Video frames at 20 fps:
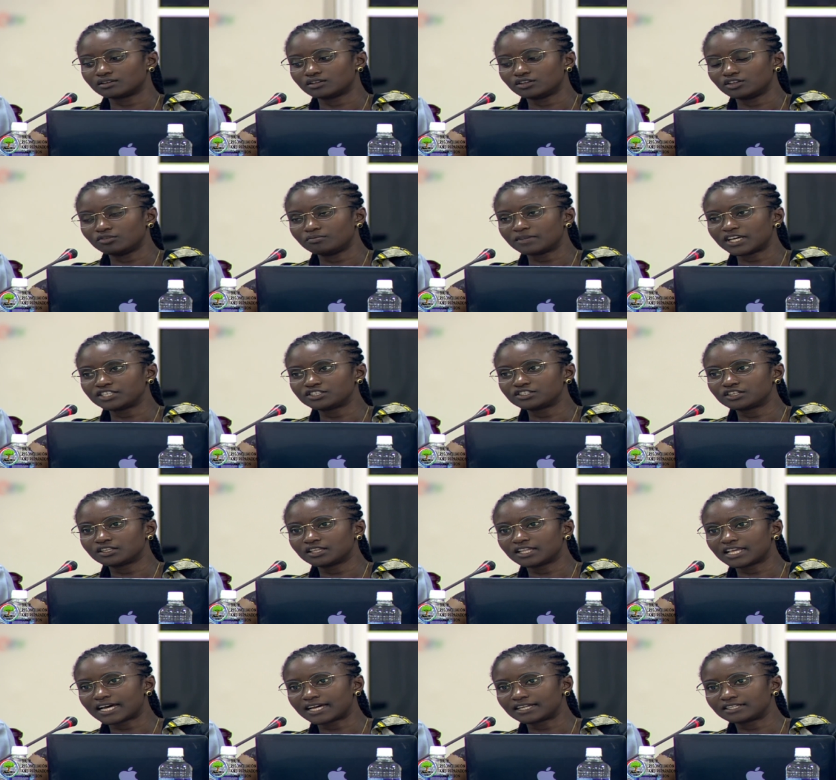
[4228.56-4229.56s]
You
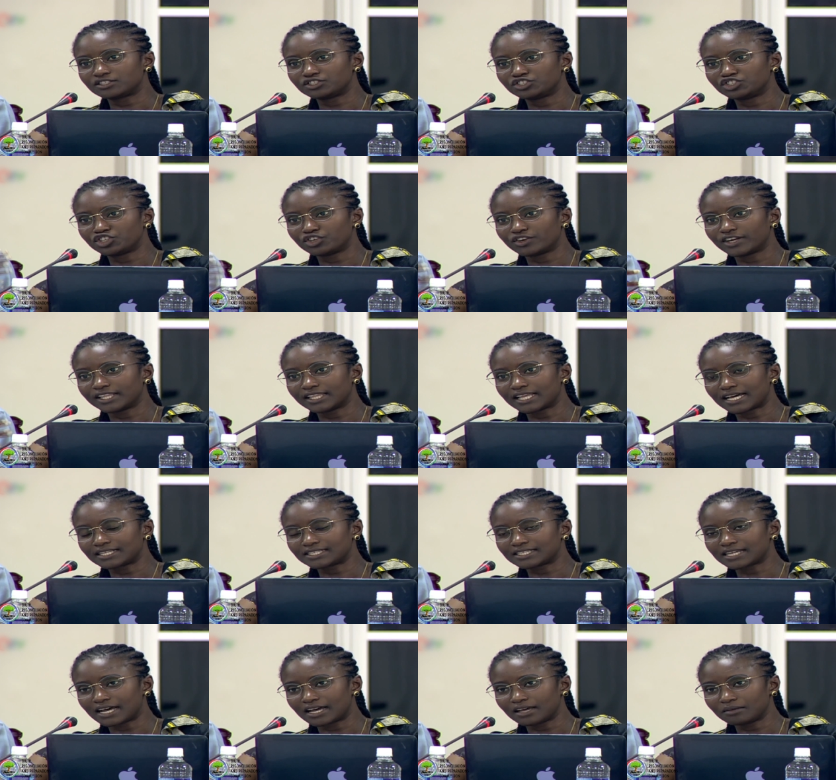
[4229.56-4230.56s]
mentioned that during
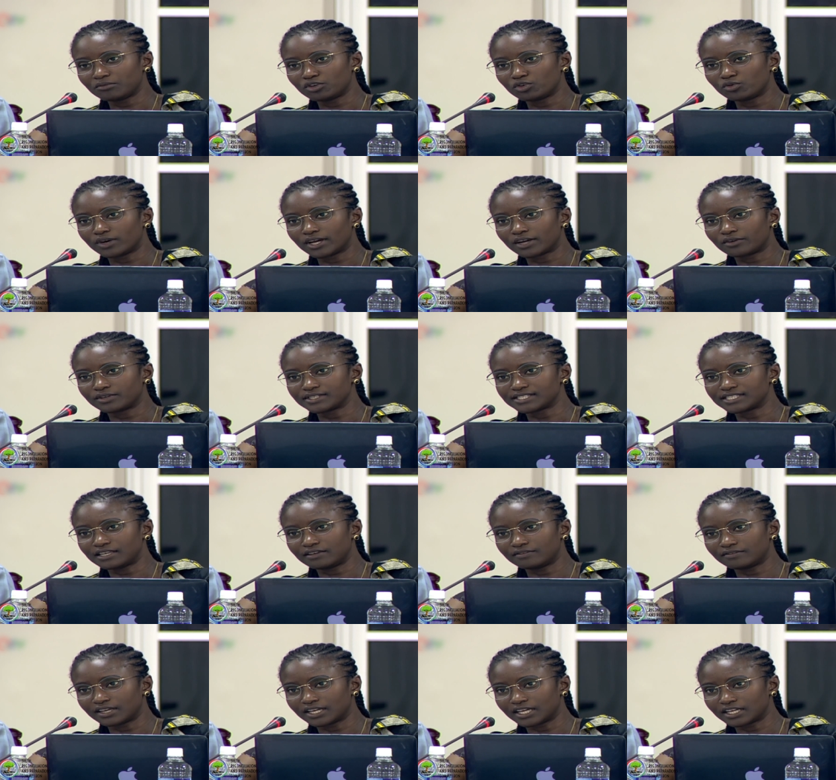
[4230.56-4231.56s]
that time you were
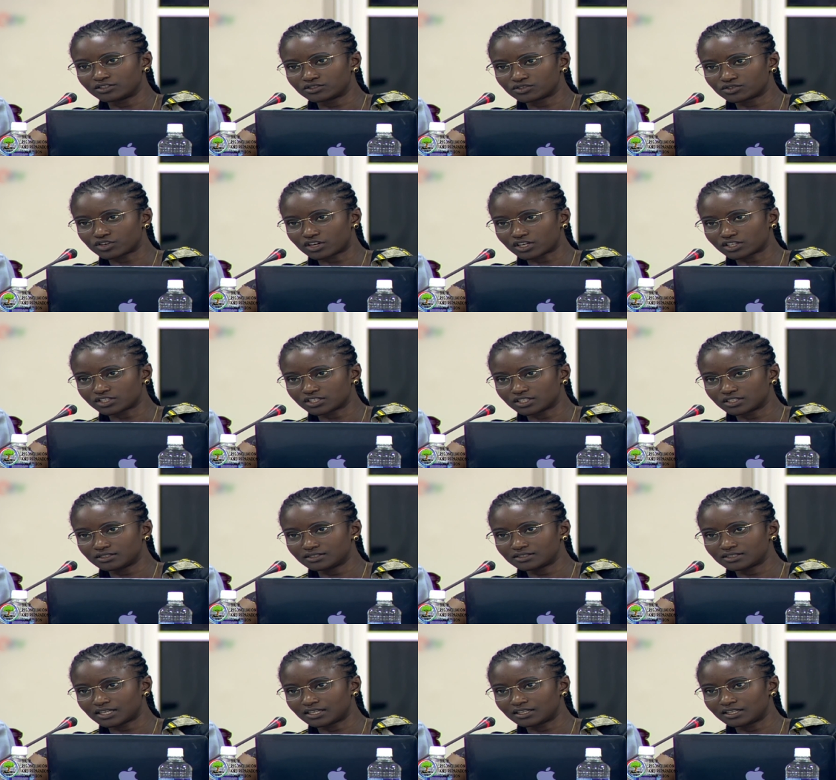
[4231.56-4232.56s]
receiving
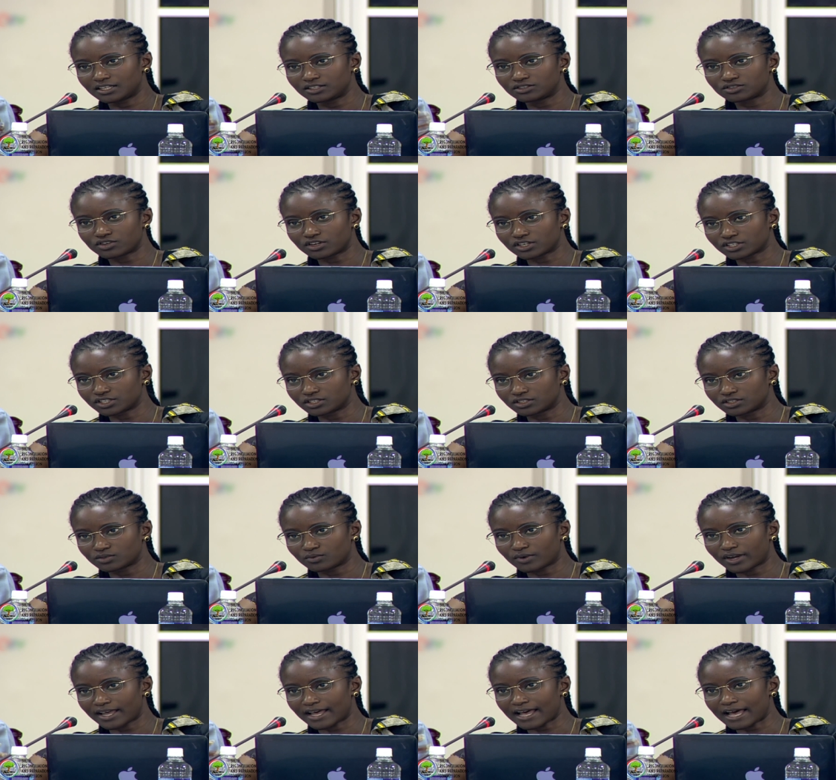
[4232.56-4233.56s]
instructions and the instructions
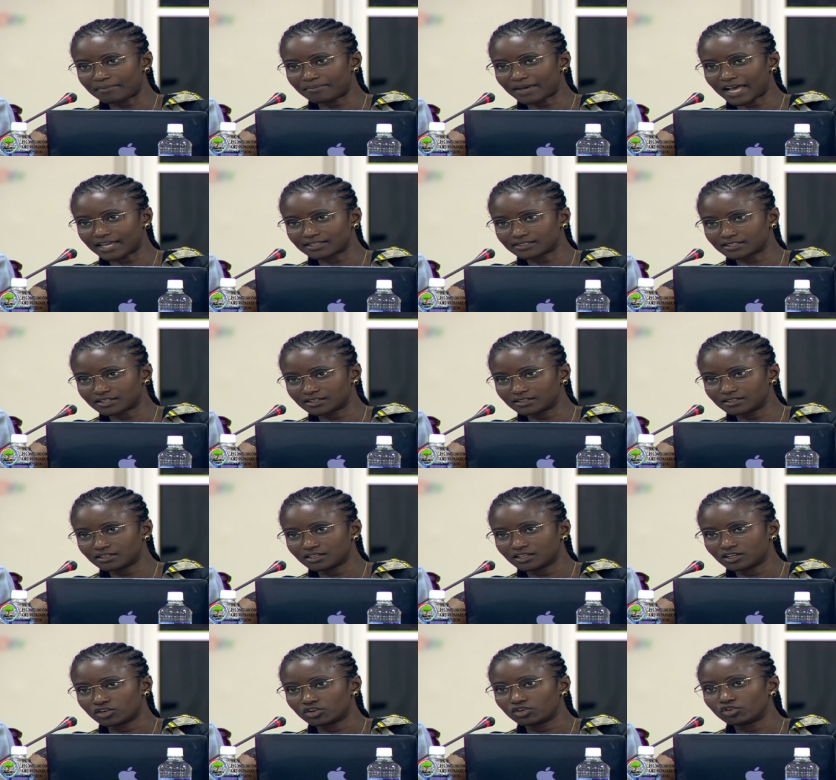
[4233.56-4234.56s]
were haphazard.
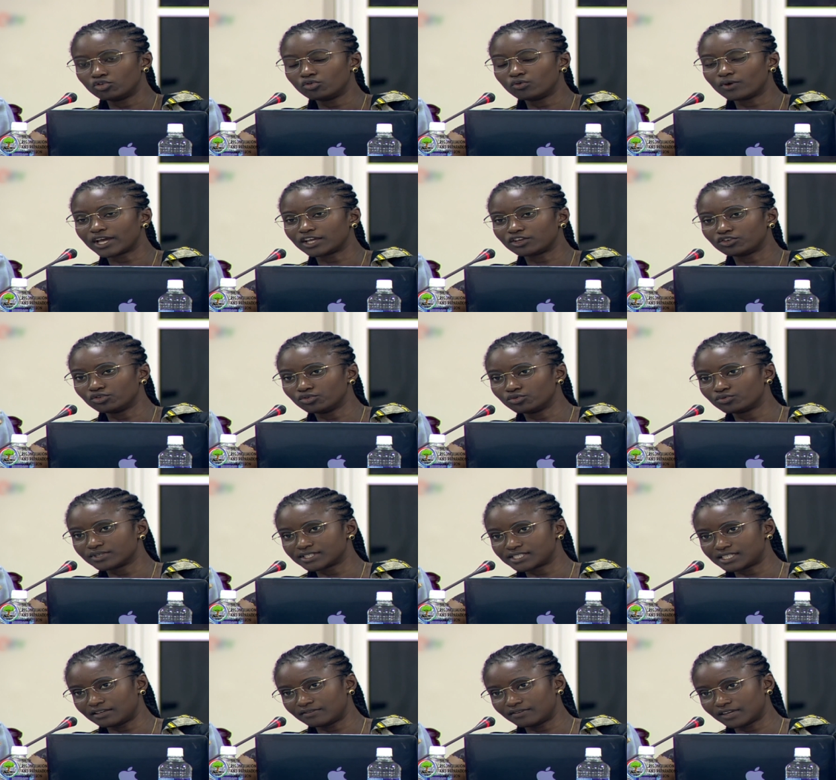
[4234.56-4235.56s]
Who were you
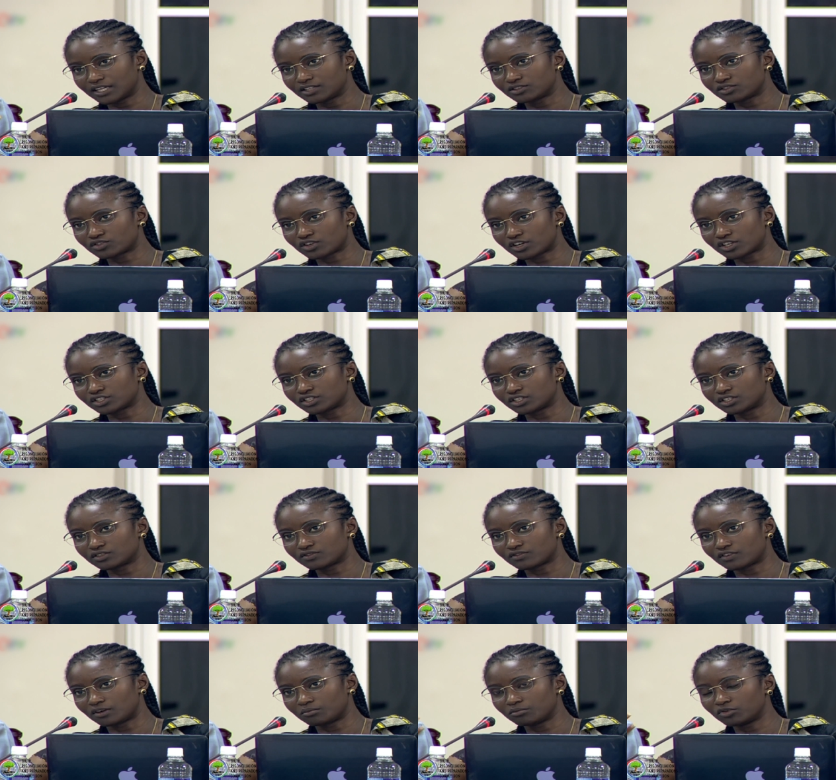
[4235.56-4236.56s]
receiving instructions
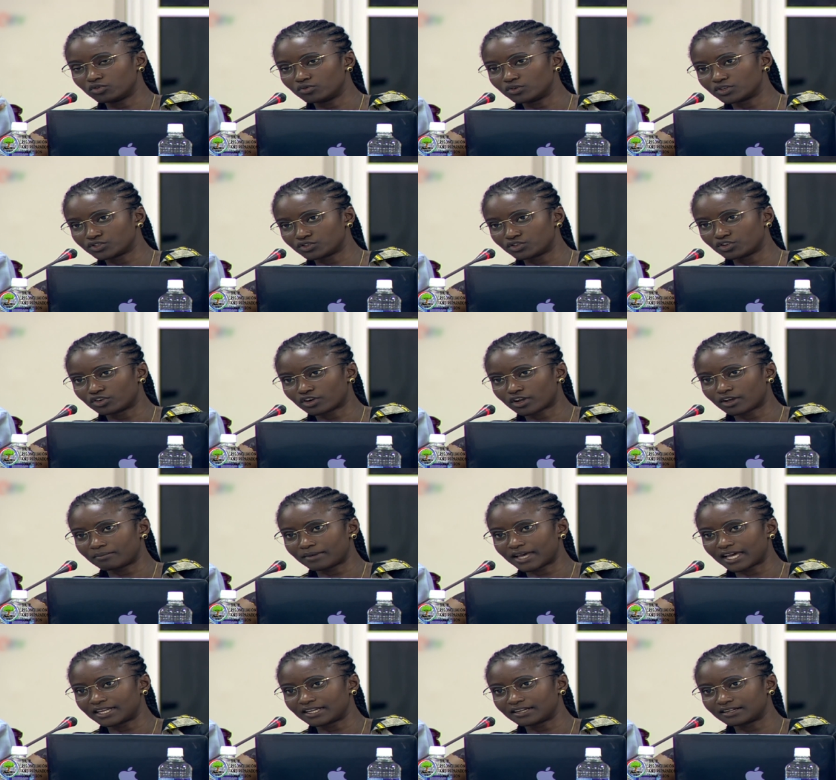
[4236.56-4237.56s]
from? Who was your
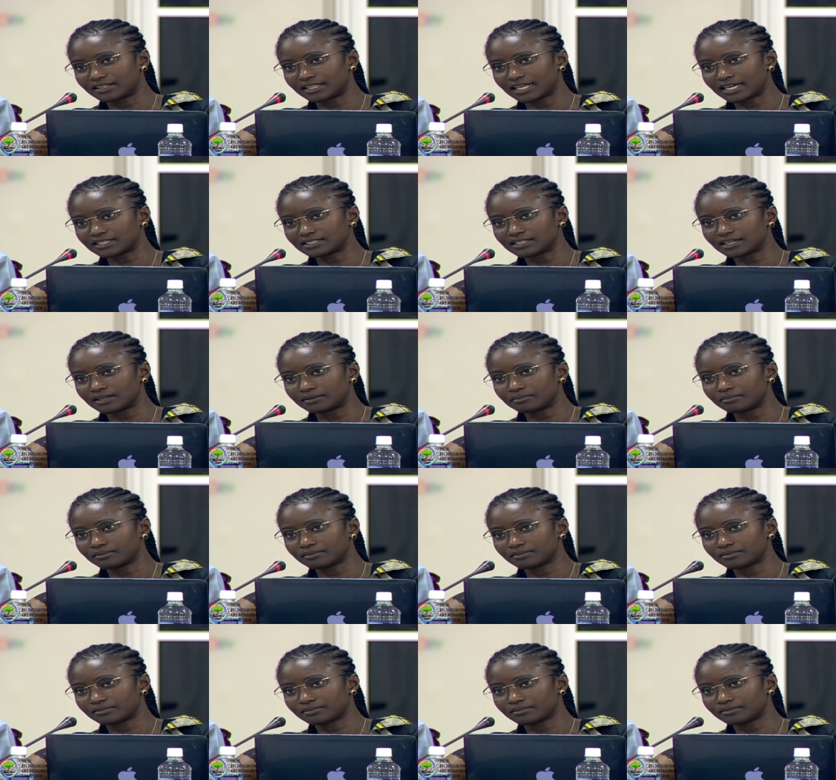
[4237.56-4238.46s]
commander at that time?